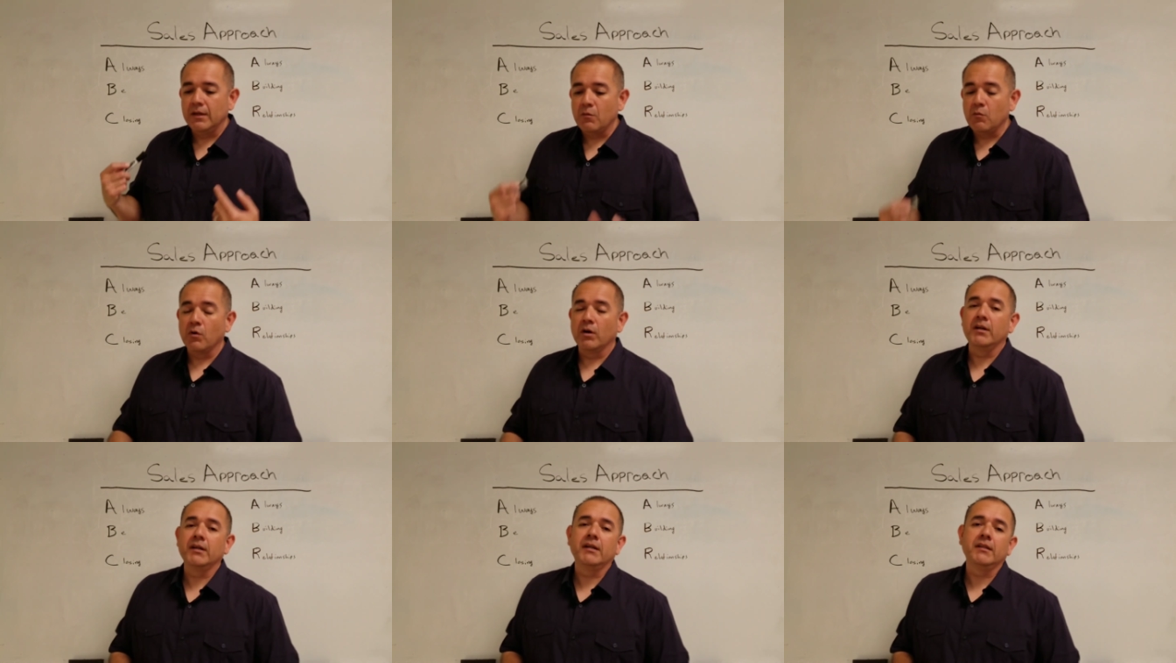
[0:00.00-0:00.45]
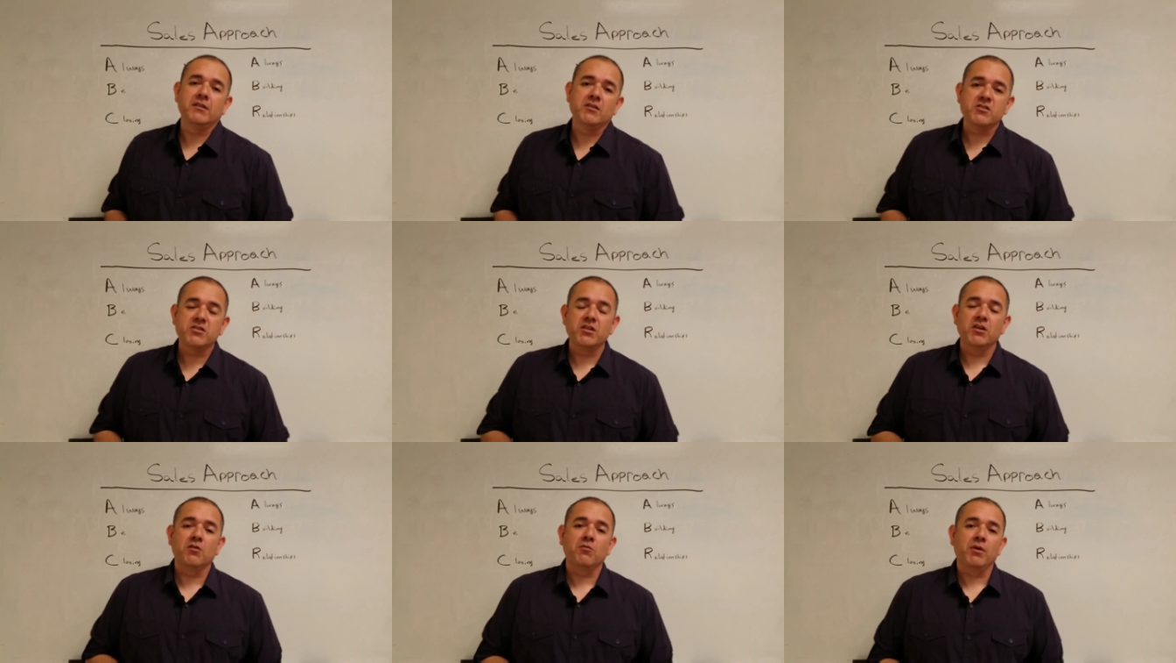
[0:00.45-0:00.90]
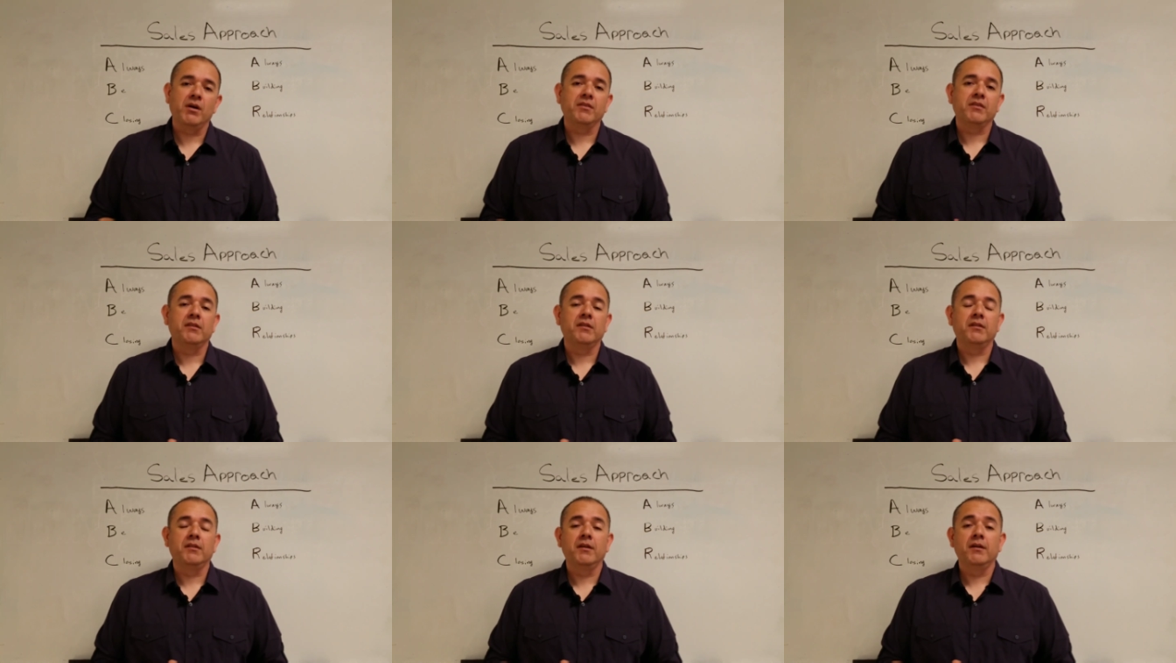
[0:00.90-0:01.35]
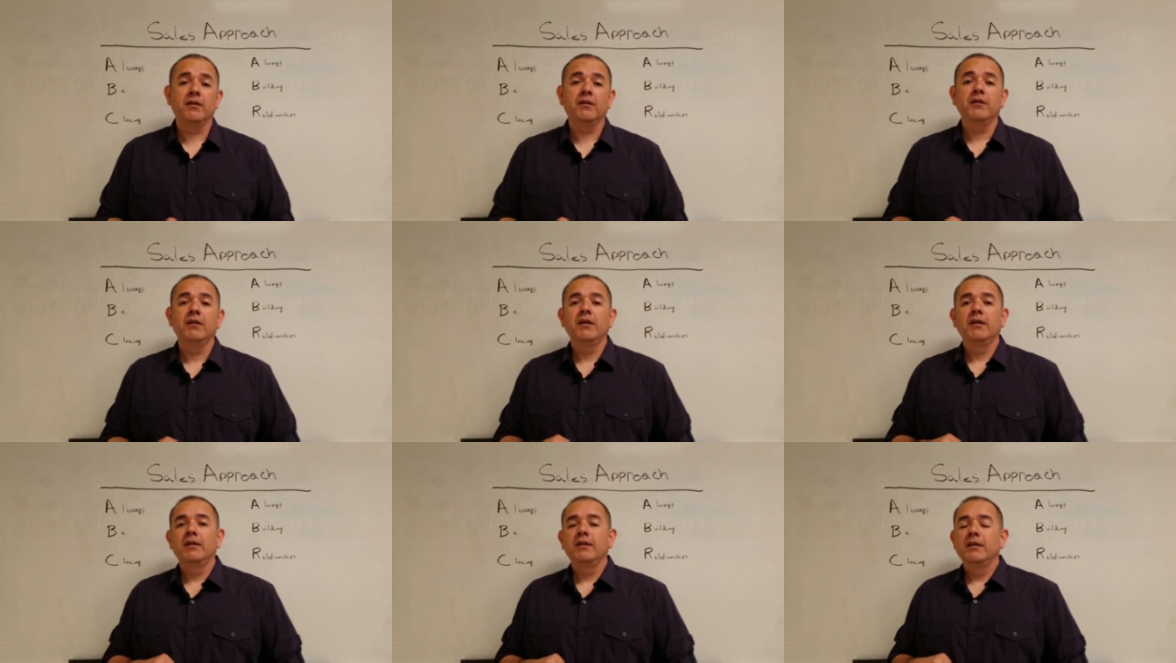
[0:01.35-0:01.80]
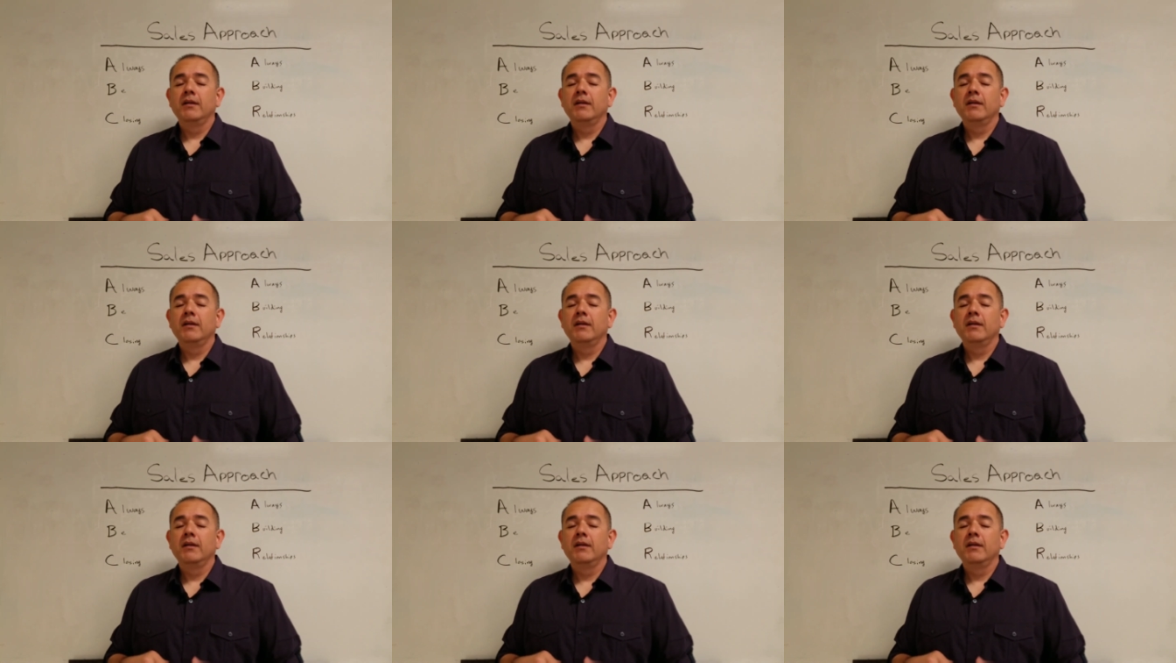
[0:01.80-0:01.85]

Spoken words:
want to get the sale right then and there.